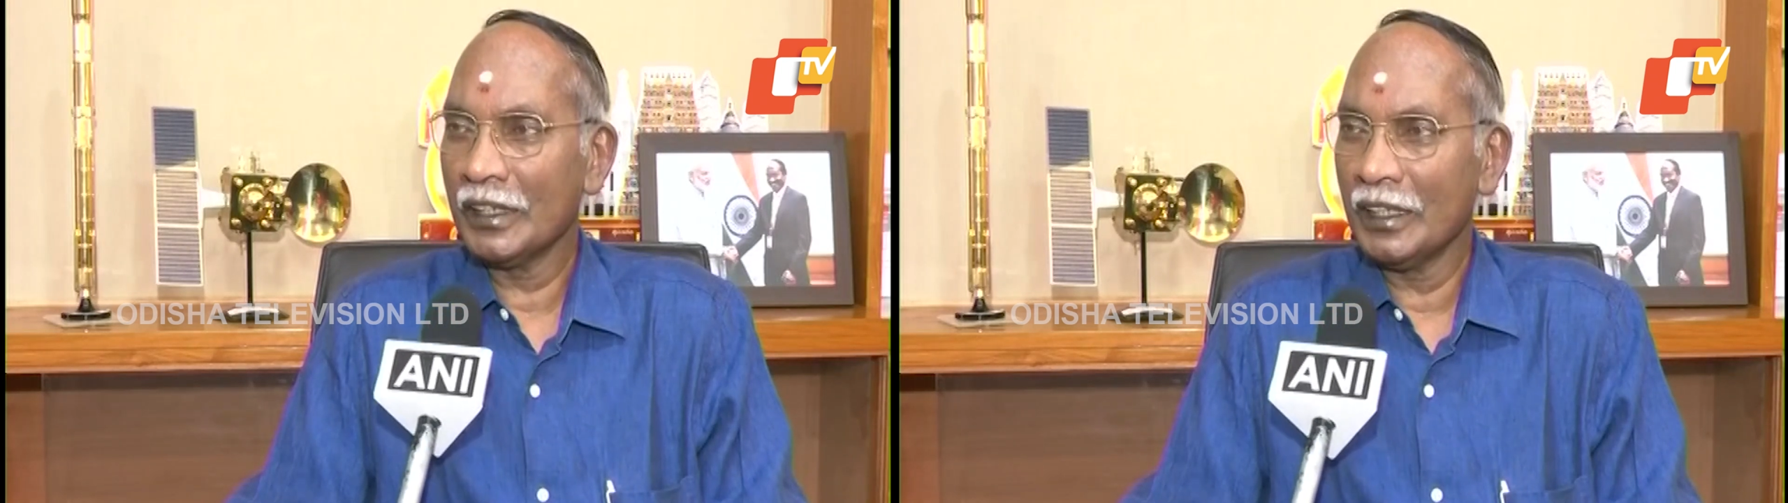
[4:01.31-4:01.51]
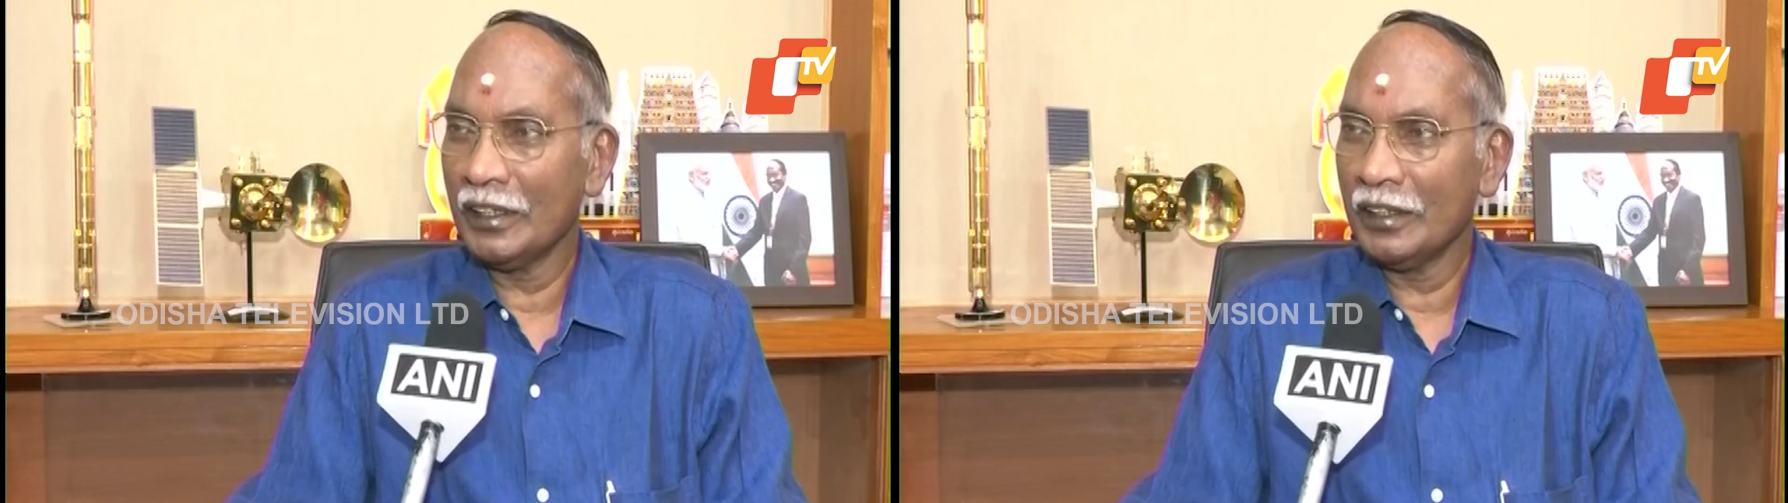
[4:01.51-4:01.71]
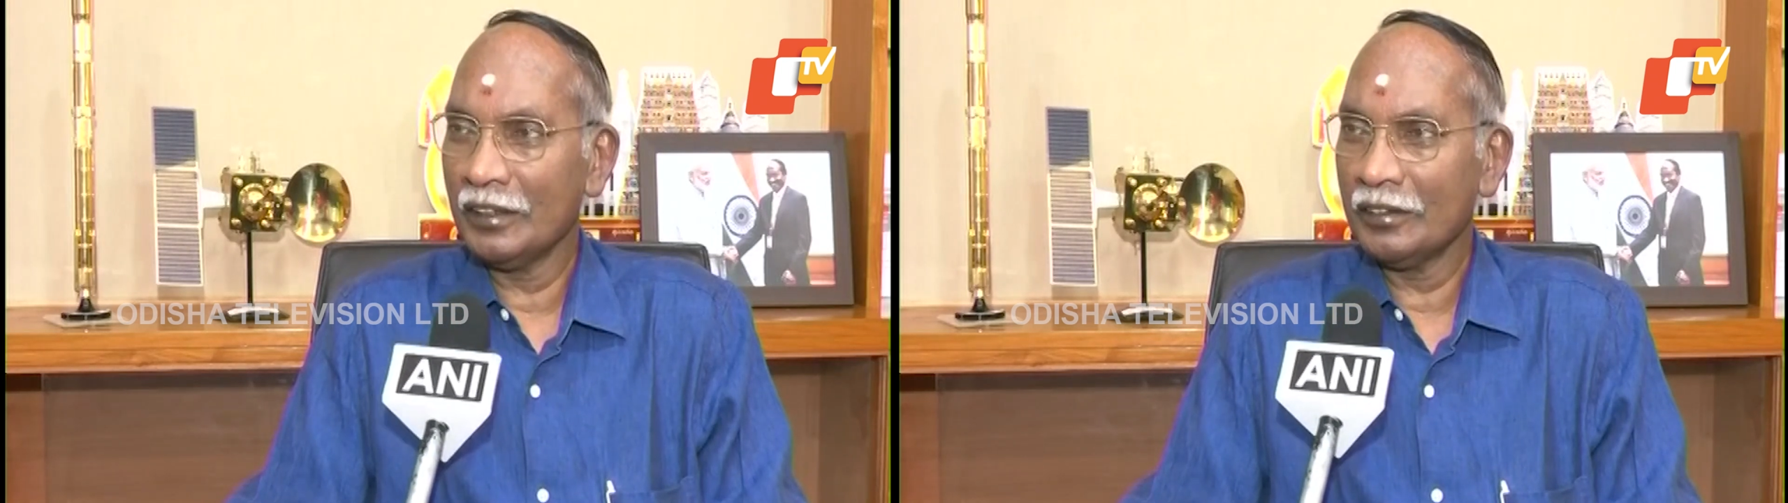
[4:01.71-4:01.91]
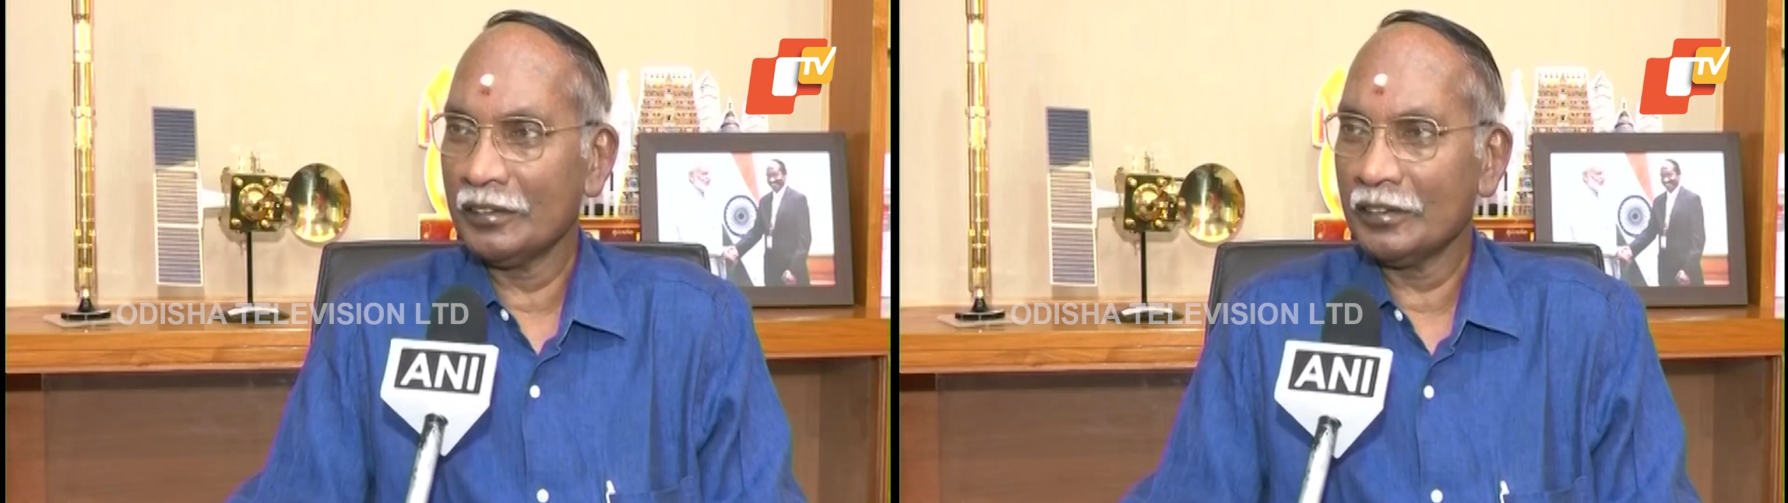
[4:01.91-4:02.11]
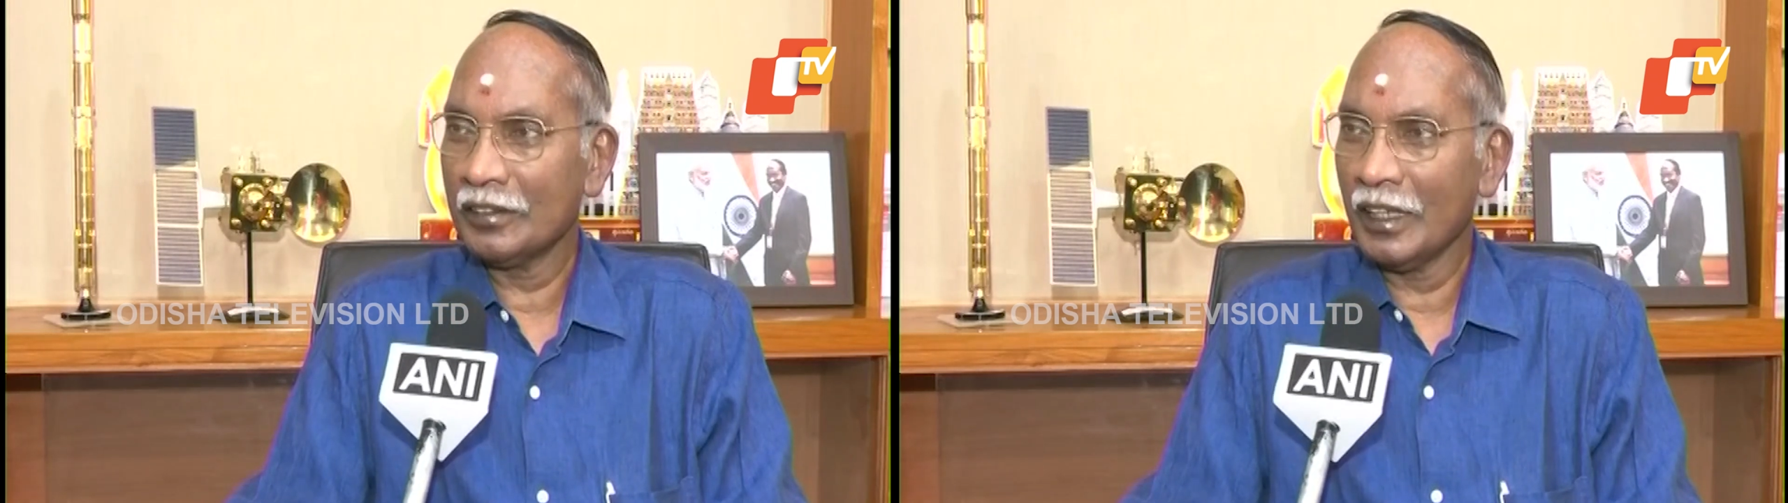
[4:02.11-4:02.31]
the
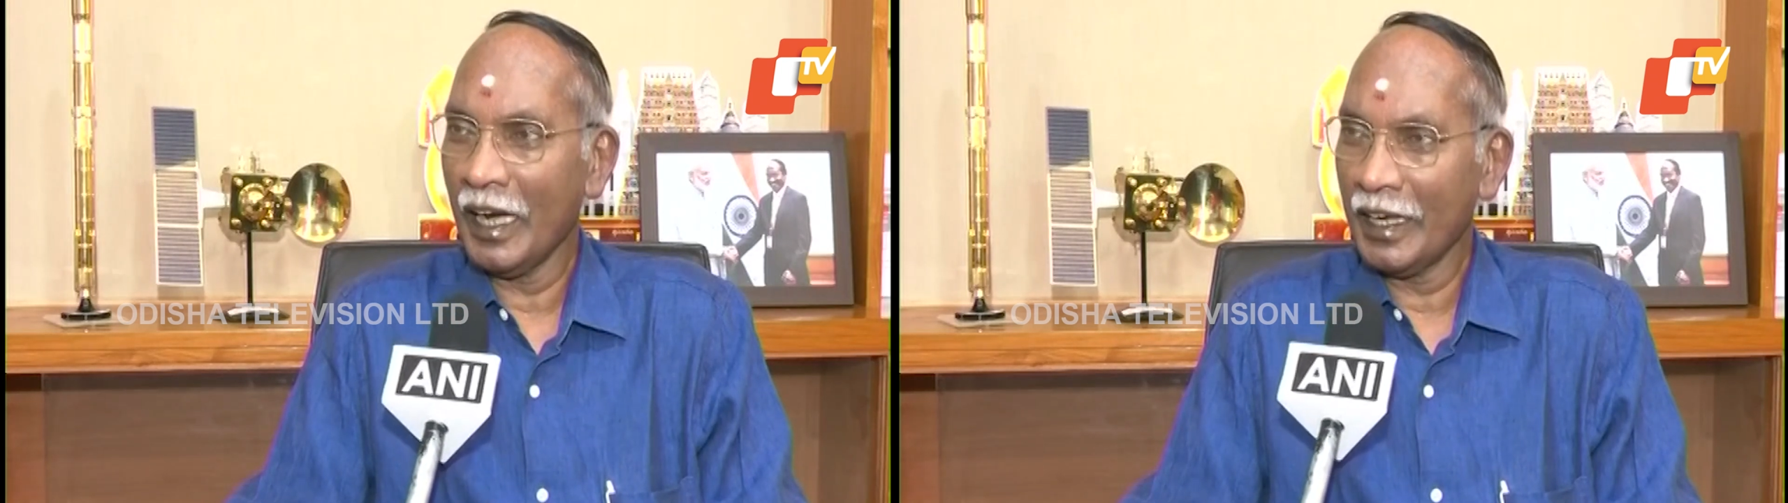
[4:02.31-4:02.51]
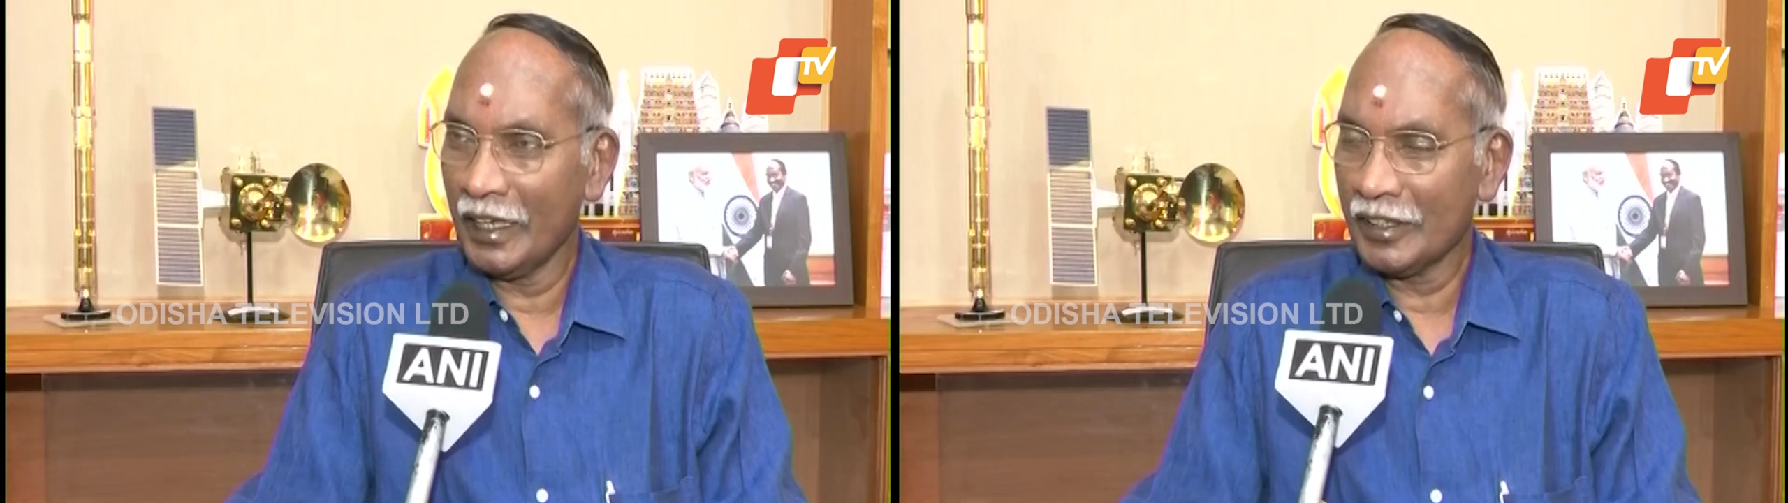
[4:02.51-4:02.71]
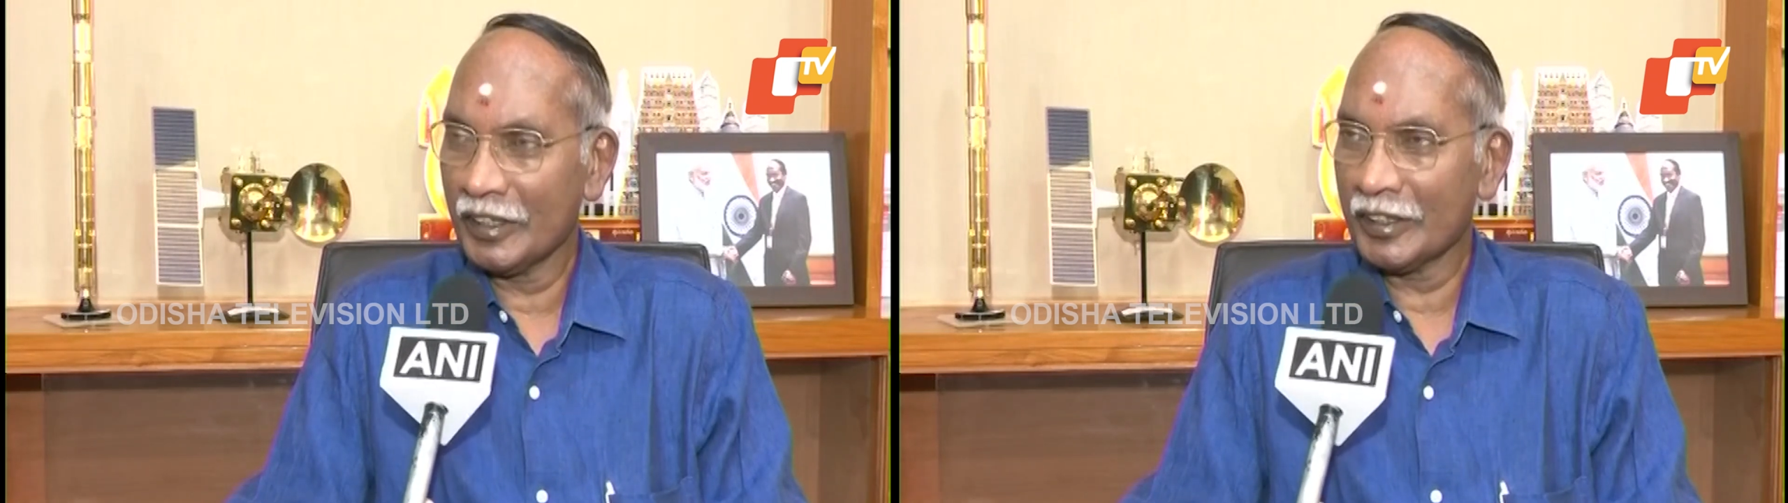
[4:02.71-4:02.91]
guidance